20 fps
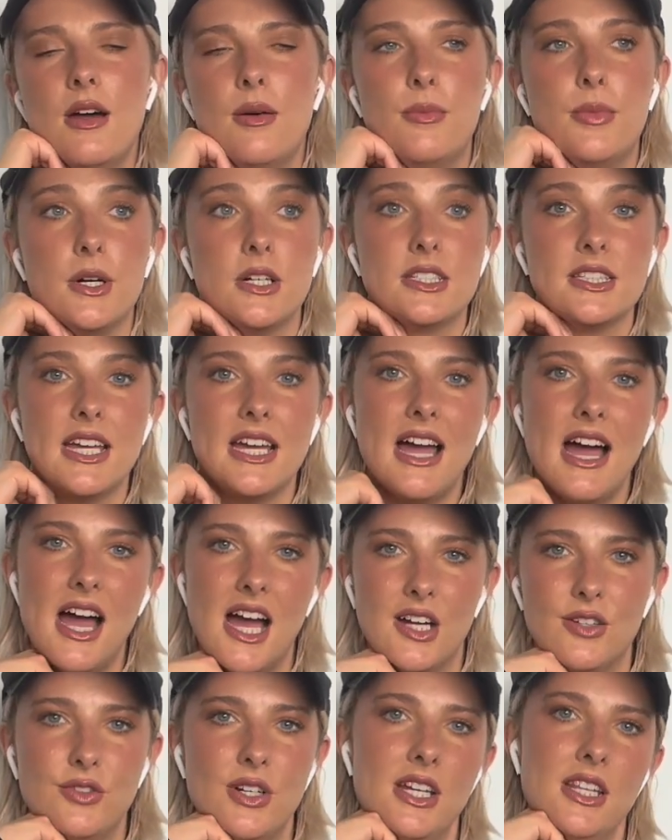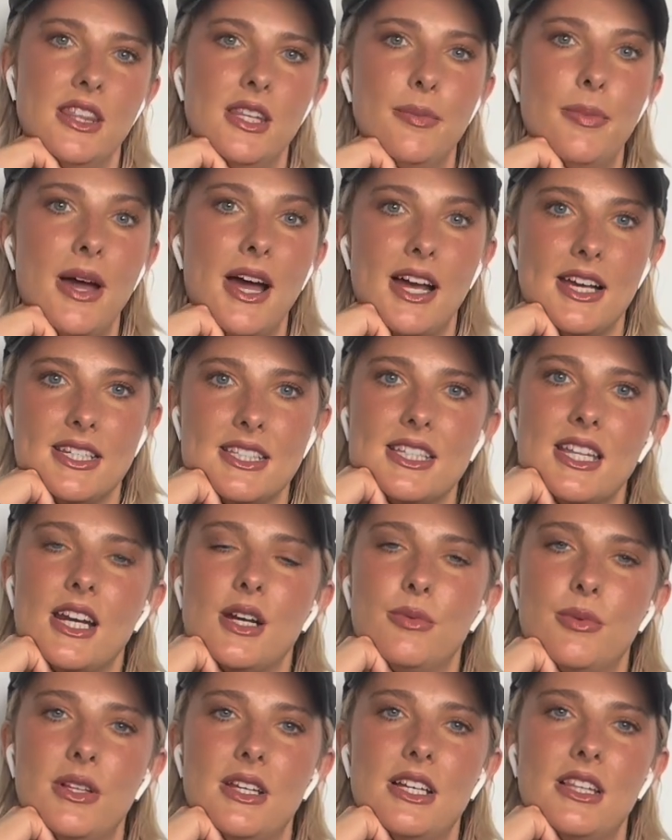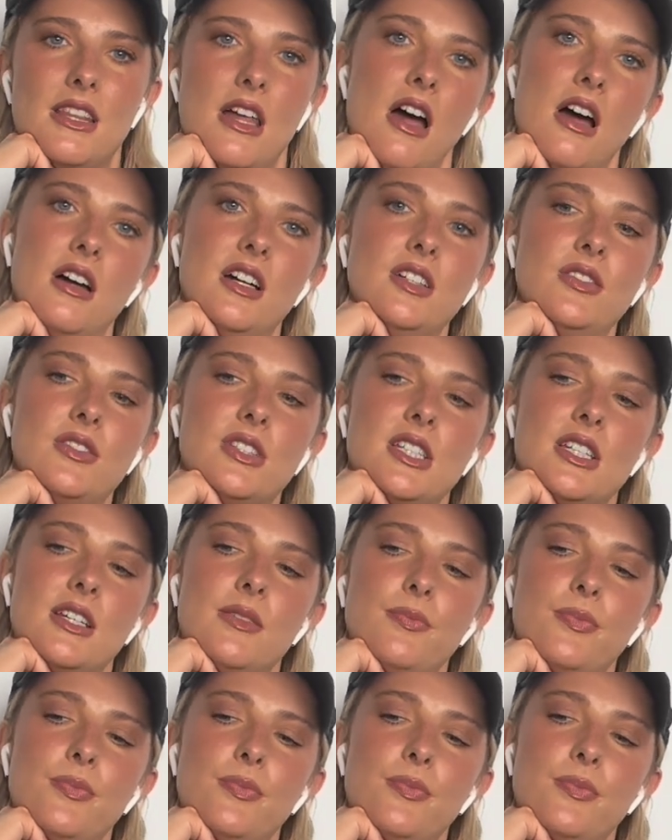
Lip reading: books I have read in the past that I really loved.